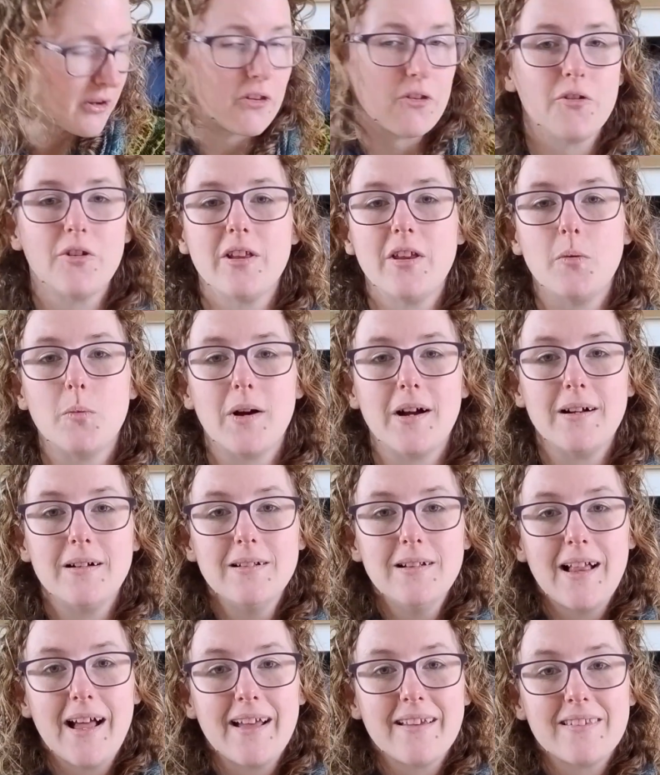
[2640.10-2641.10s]
works really
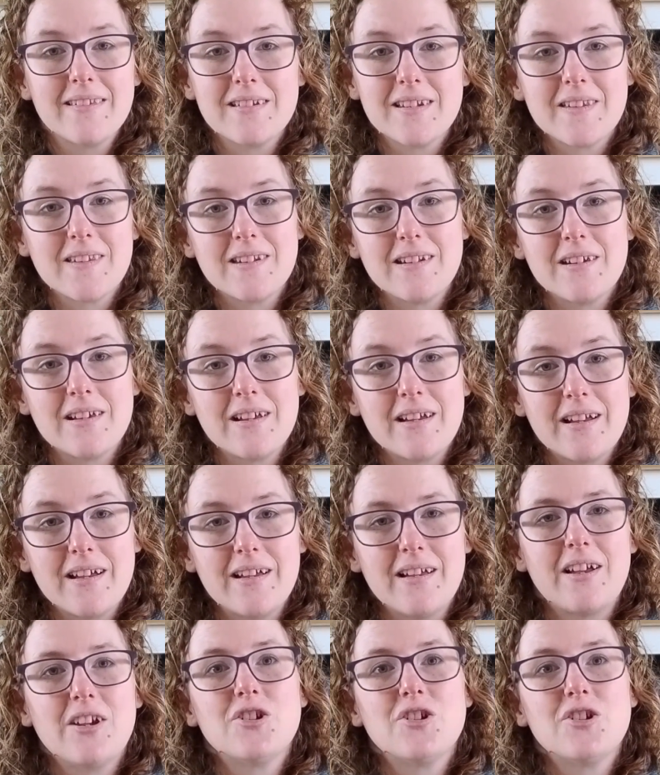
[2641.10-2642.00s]
well as just a